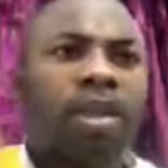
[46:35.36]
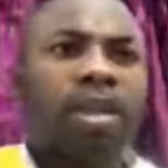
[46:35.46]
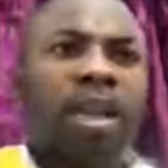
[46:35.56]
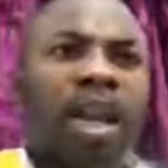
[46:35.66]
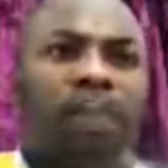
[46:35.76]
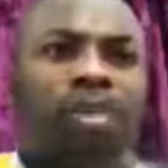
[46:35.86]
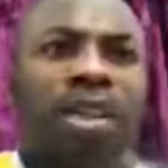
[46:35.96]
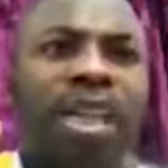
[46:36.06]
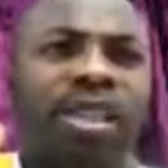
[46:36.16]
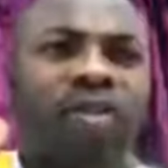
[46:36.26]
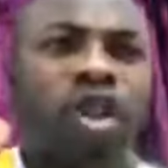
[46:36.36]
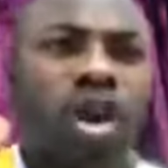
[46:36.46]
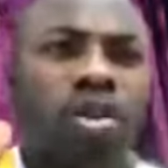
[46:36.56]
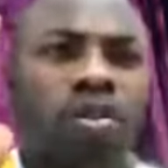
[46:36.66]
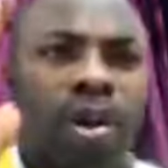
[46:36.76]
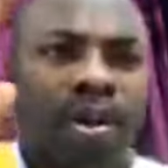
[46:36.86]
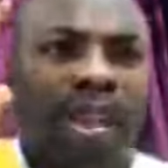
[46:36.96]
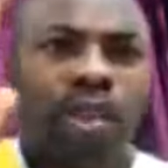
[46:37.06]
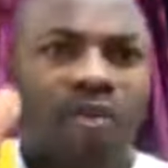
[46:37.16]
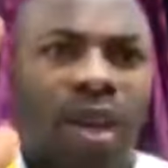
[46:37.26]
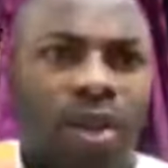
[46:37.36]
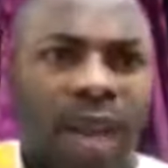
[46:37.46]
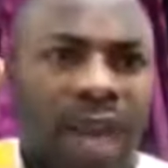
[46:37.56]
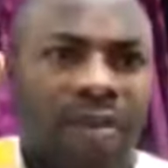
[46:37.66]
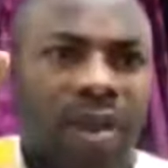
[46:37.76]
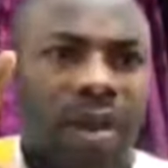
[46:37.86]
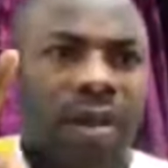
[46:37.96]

that the presence of God will rest over your life.